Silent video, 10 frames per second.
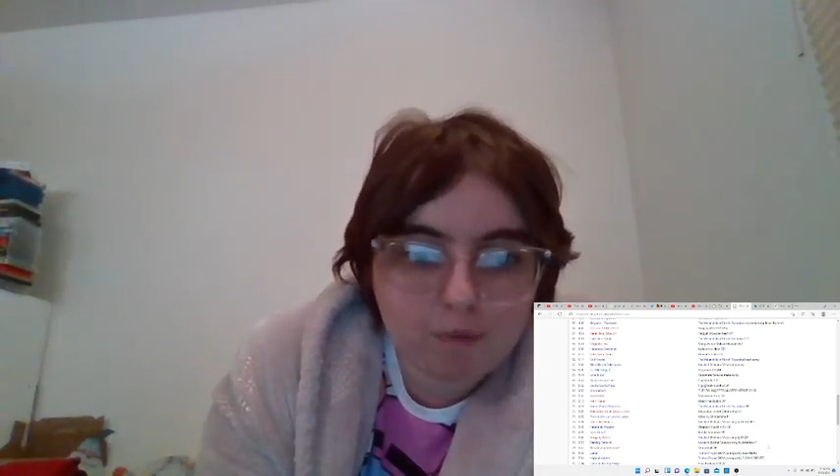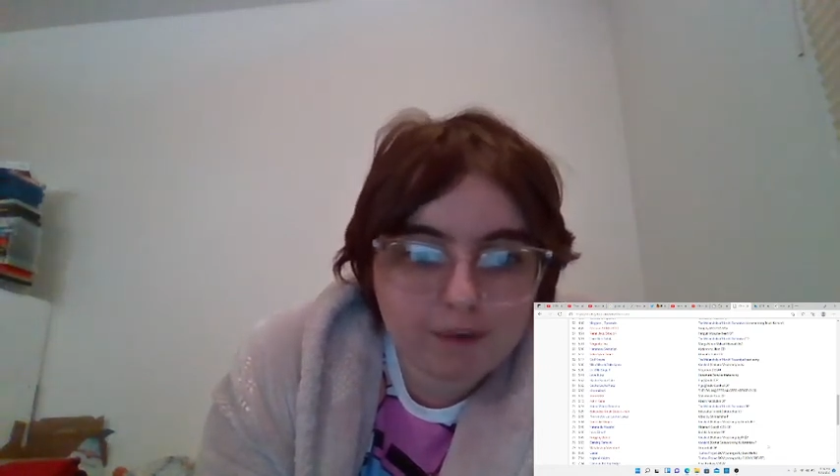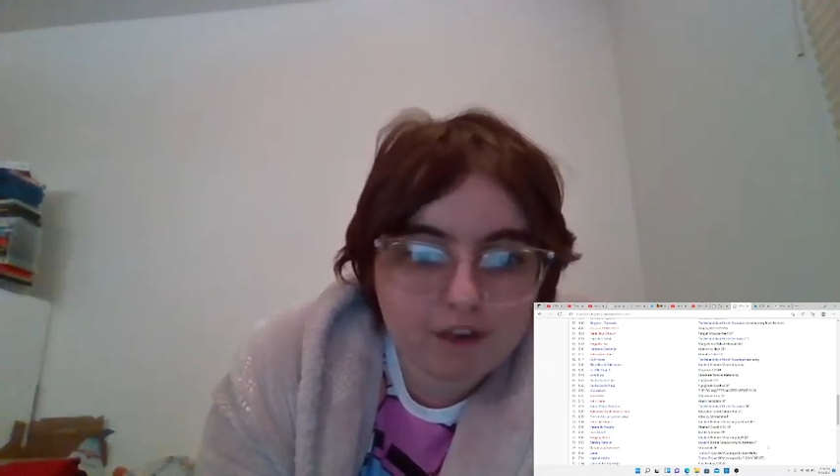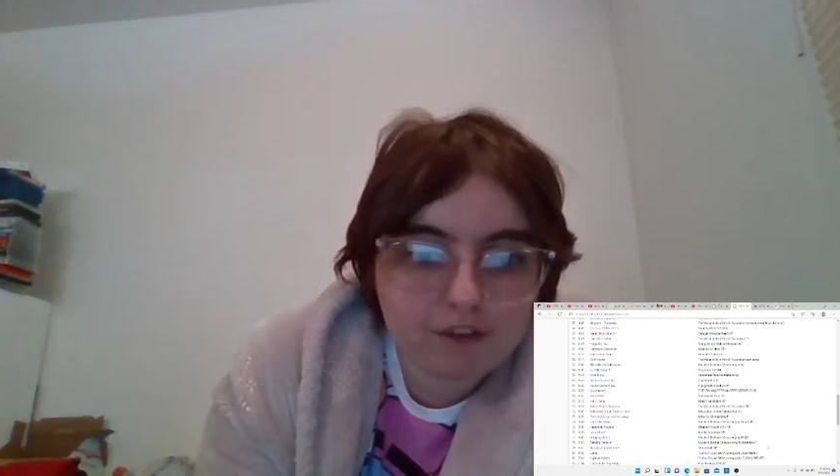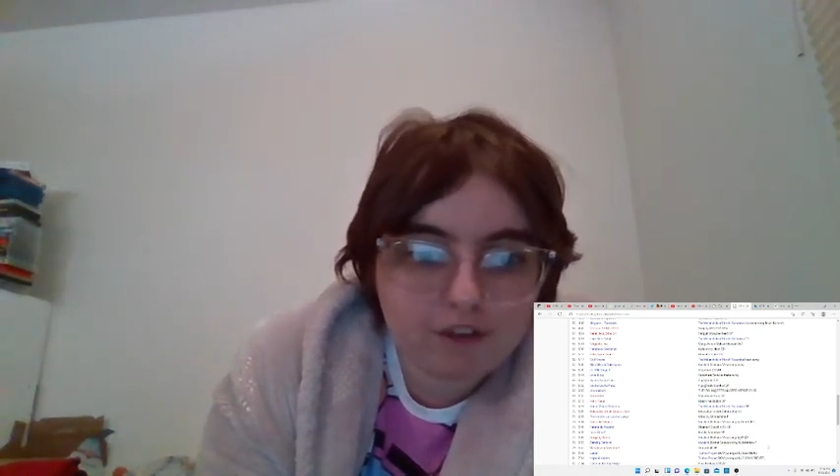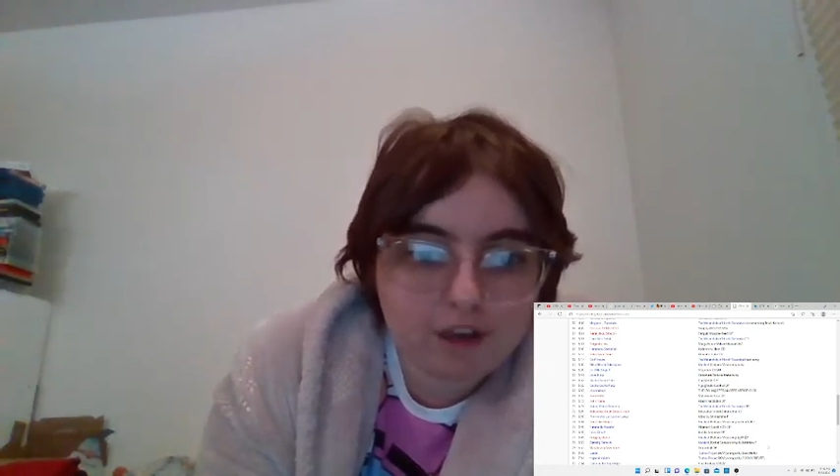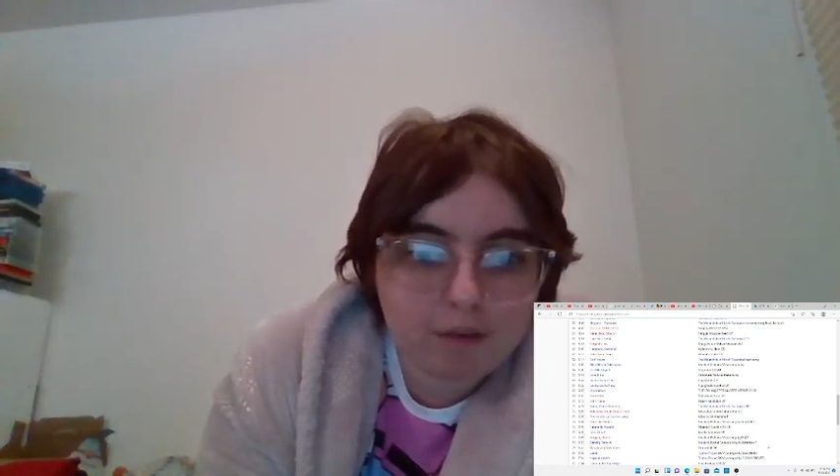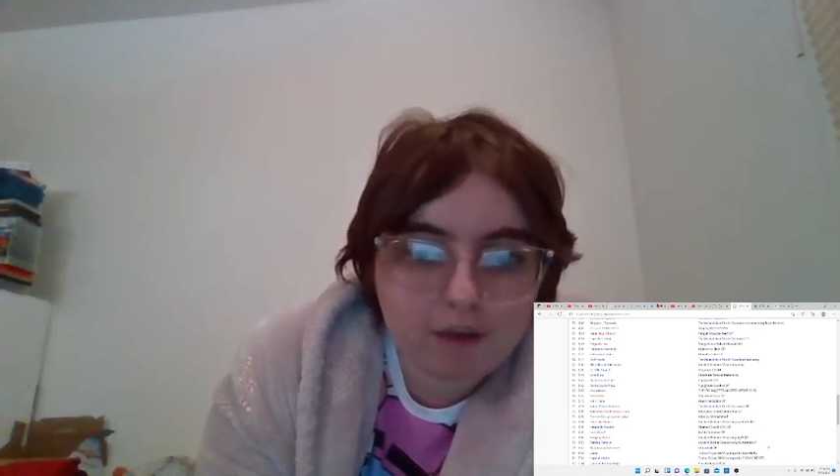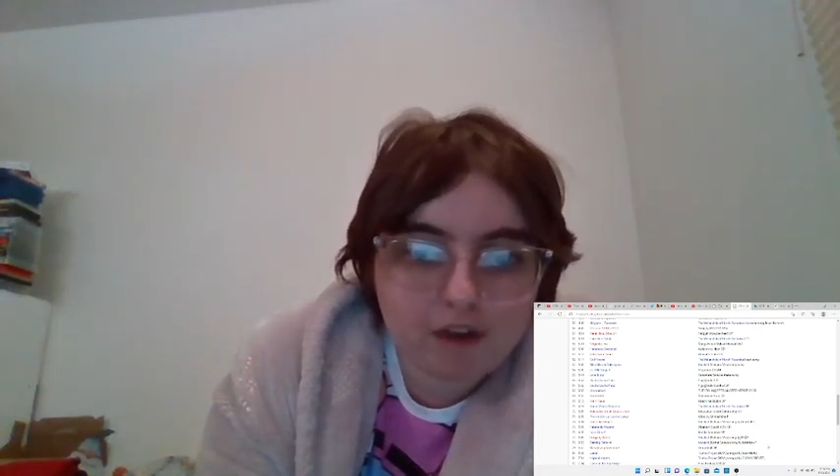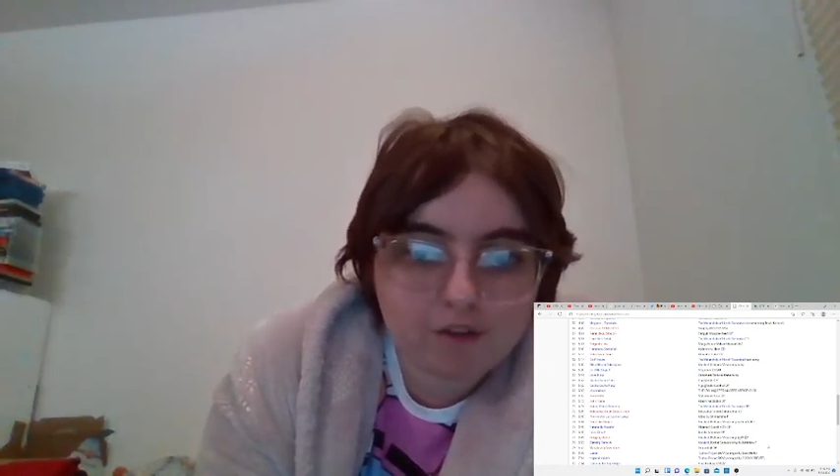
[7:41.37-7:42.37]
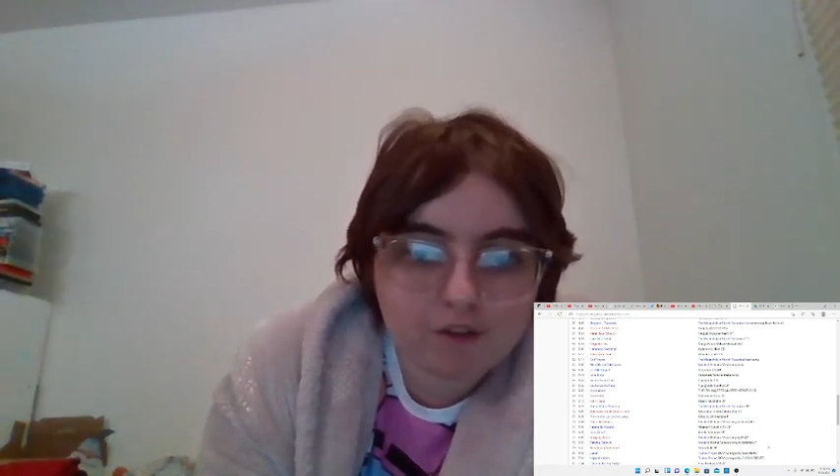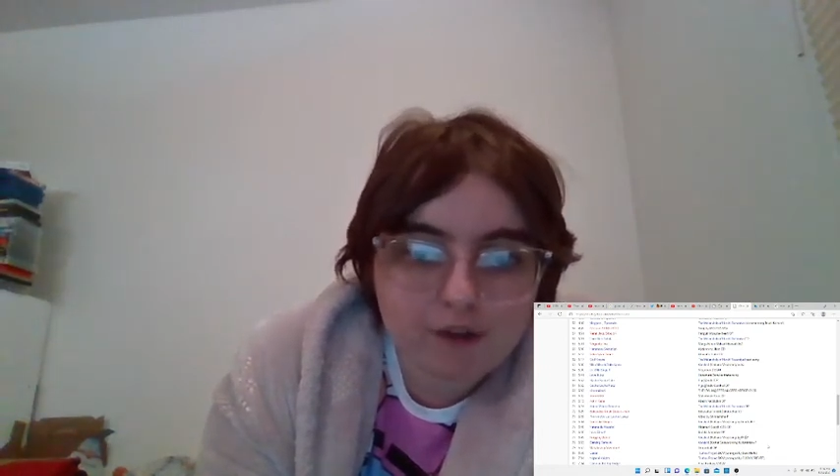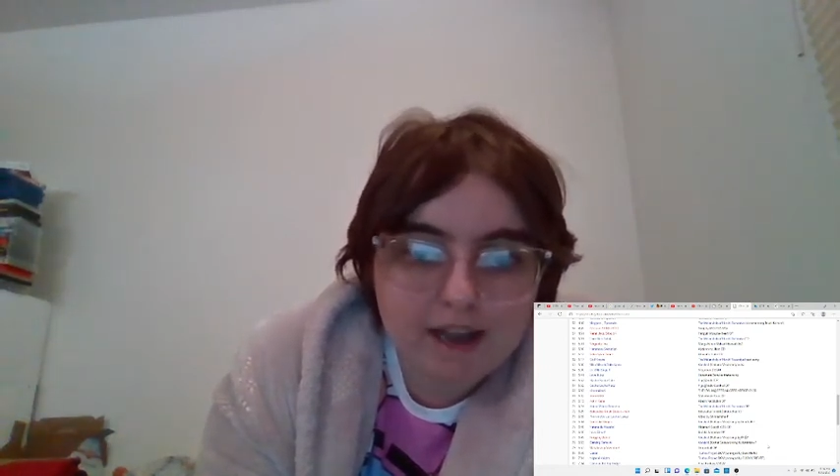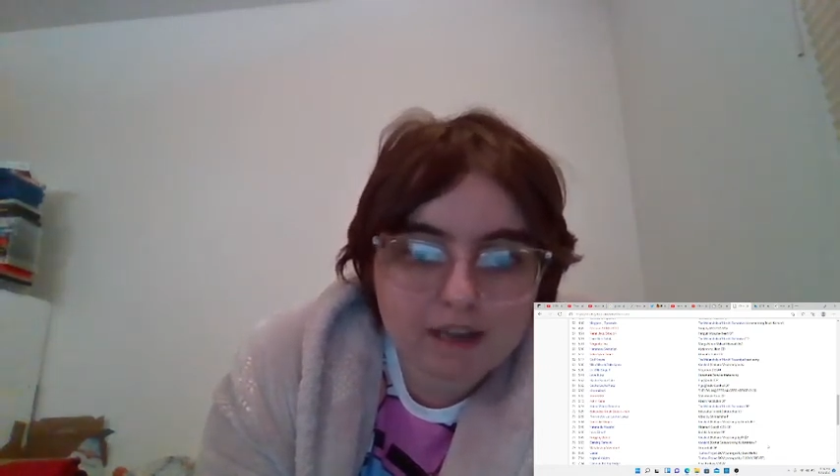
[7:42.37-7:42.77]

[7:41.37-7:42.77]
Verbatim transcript: the opening theme of